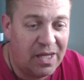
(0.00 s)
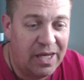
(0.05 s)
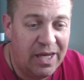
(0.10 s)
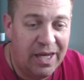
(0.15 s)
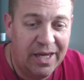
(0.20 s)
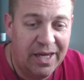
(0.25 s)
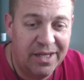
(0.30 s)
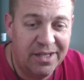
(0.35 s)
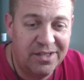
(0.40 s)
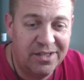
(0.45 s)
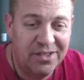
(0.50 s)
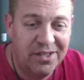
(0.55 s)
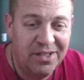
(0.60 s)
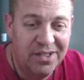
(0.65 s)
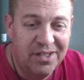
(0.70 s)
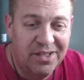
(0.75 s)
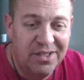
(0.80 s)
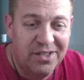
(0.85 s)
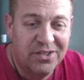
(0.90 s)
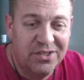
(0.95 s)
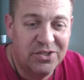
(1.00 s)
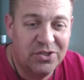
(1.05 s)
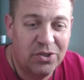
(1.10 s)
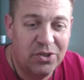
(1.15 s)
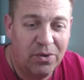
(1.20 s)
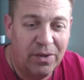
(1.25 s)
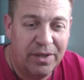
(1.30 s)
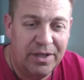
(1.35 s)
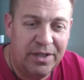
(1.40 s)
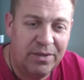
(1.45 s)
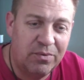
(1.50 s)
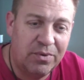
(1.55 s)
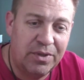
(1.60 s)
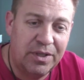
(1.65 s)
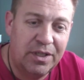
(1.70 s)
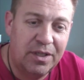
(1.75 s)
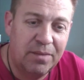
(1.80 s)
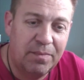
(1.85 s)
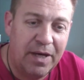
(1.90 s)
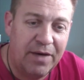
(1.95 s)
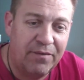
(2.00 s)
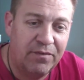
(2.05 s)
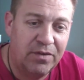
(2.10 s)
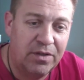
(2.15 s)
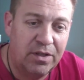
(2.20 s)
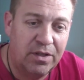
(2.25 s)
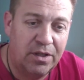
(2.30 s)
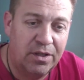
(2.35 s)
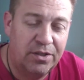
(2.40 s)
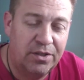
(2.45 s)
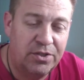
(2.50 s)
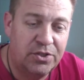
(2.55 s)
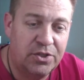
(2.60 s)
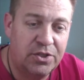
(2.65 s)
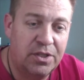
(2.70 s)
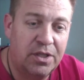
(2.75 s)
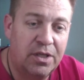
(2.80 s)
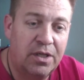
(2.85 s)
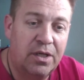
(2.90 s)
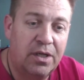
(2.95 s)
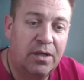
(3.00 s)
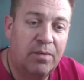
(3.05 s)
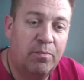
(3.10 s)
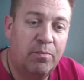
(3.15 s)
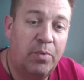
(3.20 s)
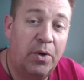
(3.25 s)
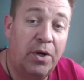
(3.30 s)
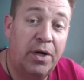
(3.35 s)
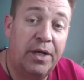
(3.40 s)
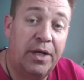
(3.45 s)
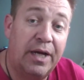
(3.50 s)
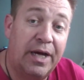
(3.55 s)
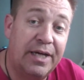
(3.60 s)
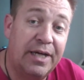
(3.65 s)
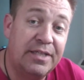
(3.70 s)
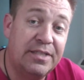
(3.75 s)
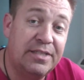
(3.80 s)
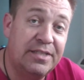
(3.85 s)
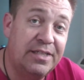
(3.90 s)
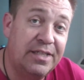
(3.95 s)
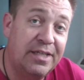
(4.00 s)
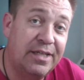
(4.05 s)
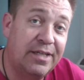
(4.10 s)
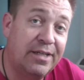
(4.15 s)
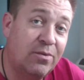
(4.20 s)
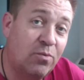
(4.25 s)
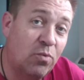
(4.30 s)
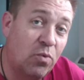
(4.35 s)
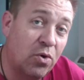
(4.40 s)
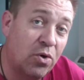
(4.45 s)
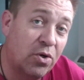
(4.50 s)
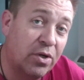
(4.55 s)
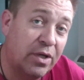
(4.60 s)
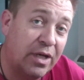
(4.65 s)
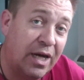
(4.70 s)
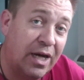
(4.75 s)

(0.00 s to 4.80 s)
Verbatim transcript: And so I didn't really end up having lunch, but I did work.